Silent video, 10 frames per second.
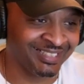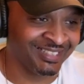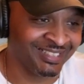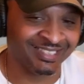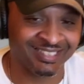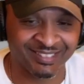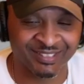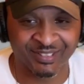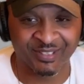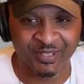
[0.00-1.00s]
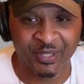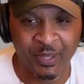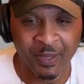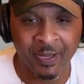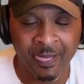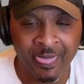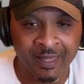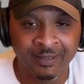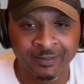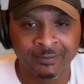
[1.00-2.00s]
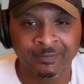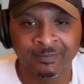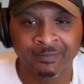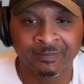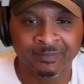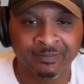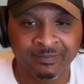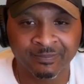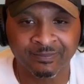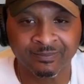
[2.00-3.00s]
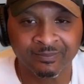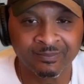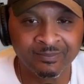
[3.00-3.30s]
Yeah, it's all about seeing butts in